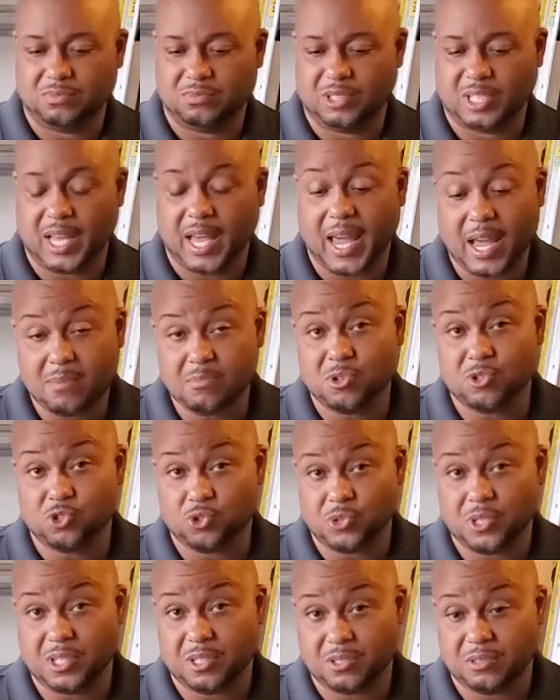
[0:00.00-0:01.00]
the hammer
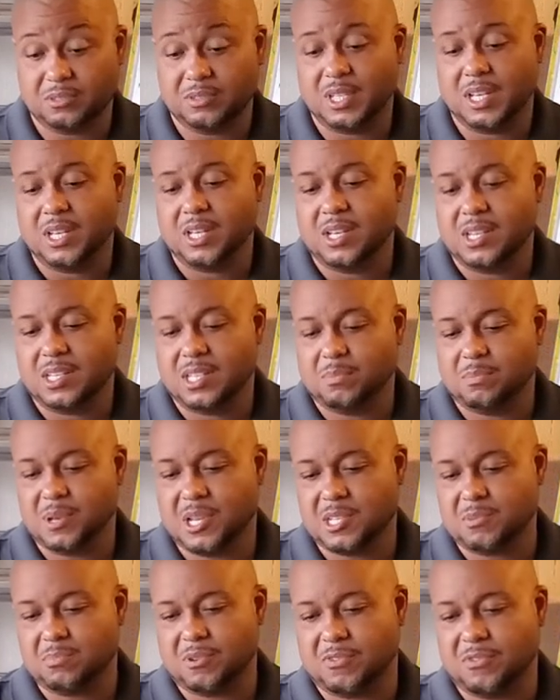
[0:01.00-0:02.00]
drill the
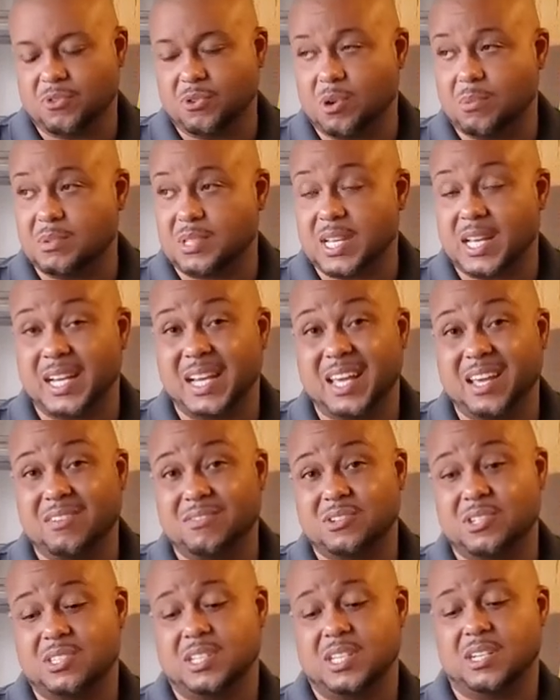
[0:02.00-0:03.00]
best performance I've
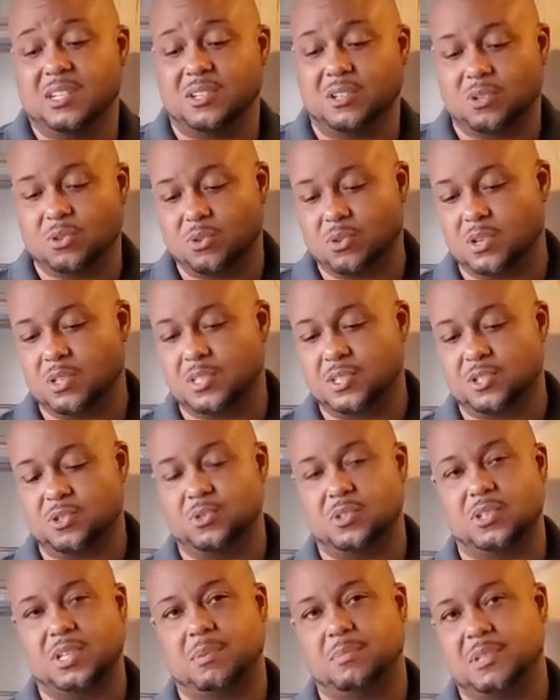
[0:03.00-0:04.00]
ever seen in a cordless
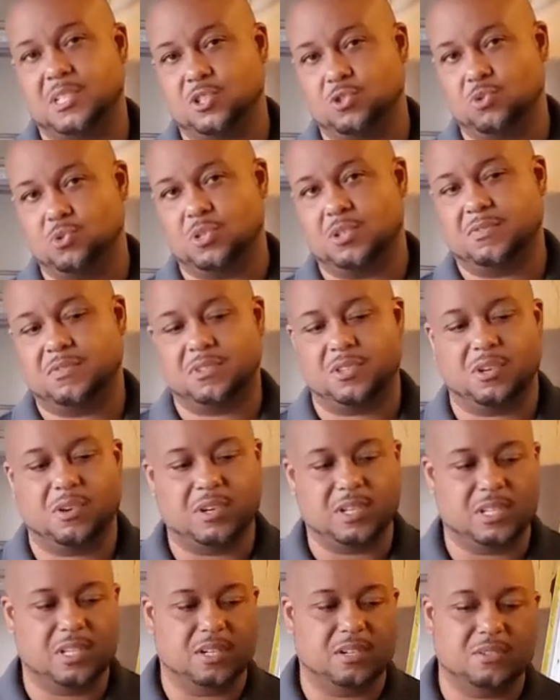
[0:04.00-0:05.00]
drill, and I've been using it for 30
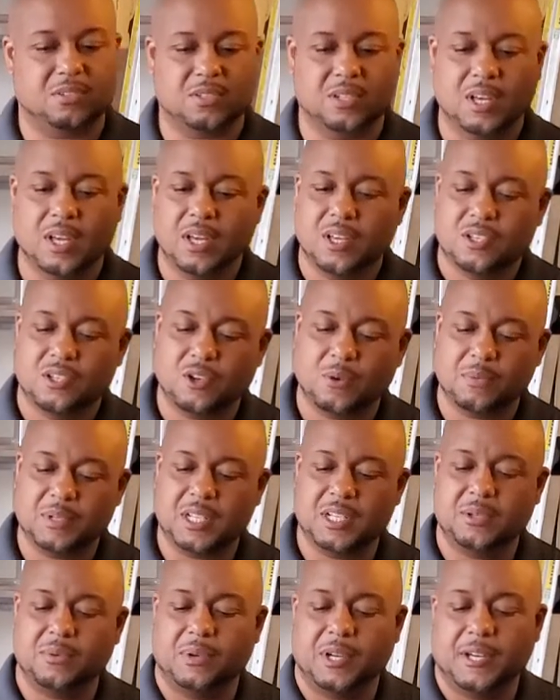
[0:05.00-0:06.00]
years. So, but
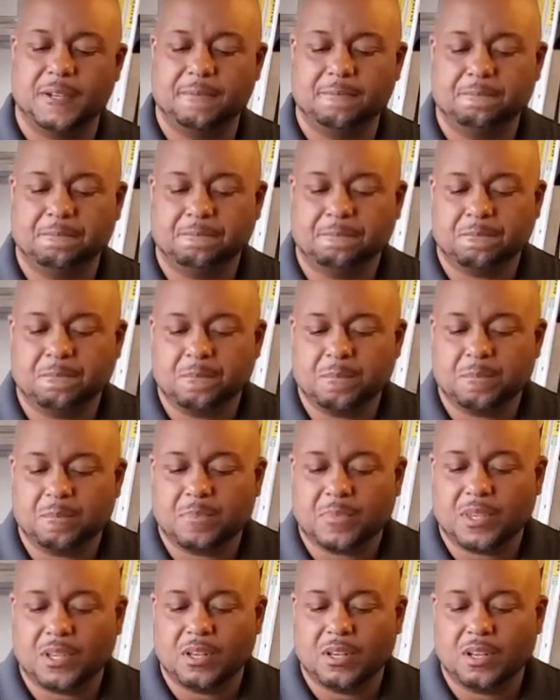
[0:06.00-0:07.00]
anyway,
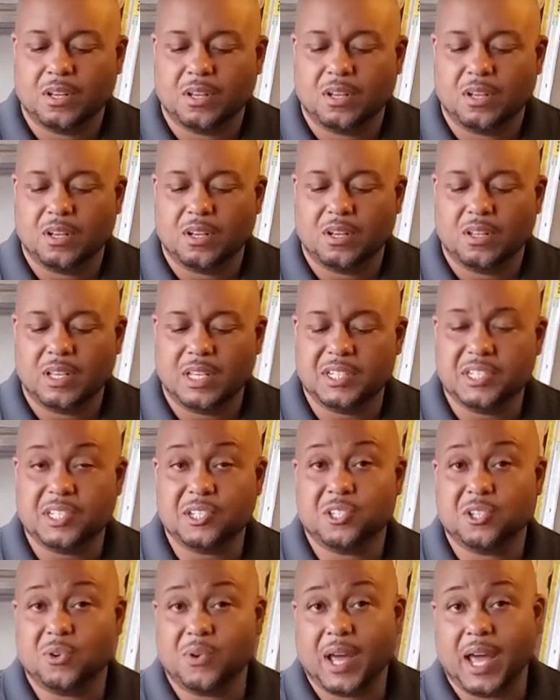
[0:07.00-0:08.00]
it
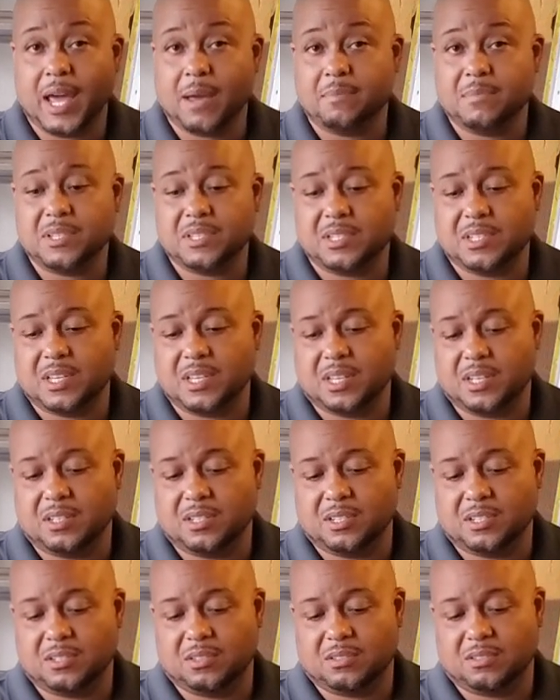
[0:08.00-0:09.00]
just so happens
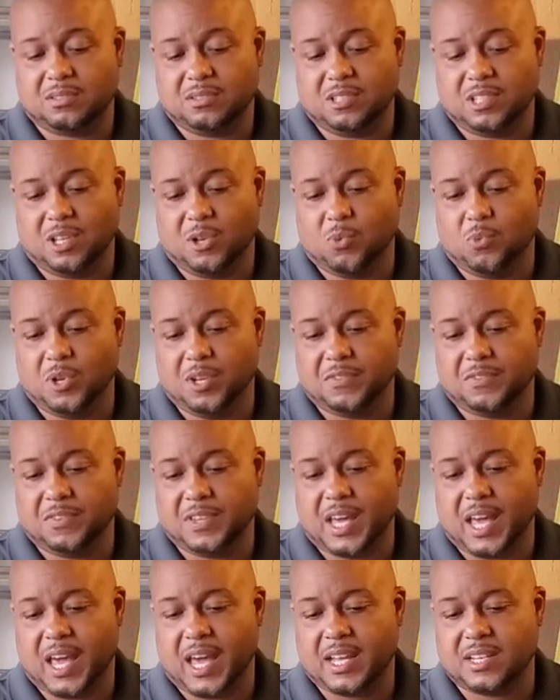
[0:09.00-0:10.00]
that with
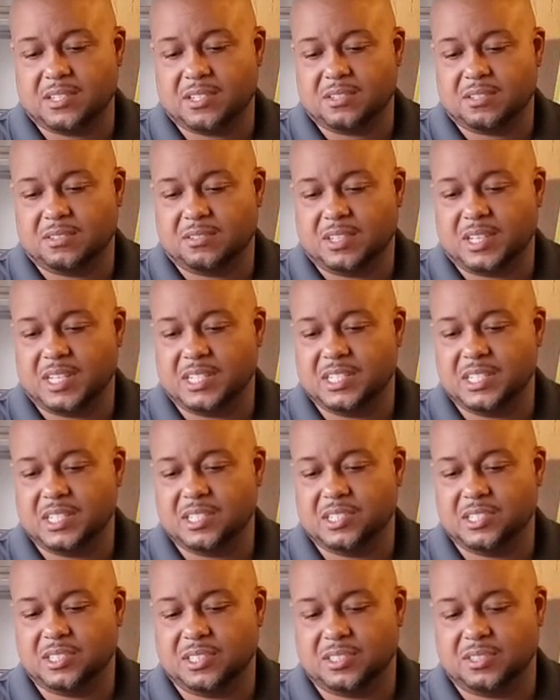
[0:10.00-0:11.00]
that
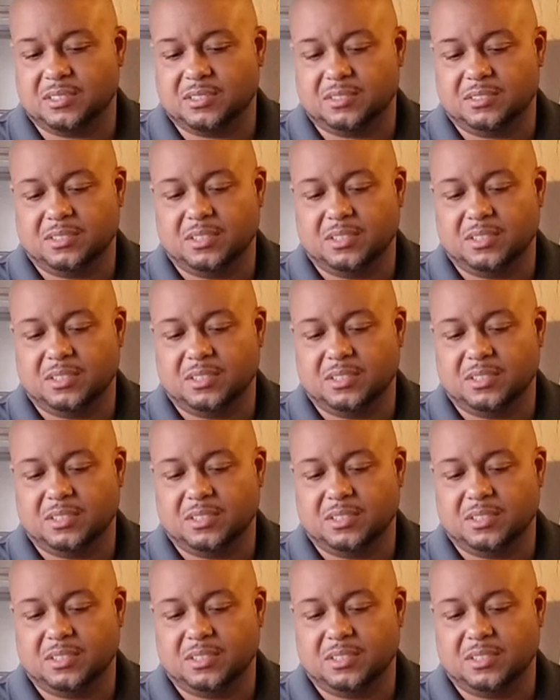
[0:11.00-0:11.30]
addition,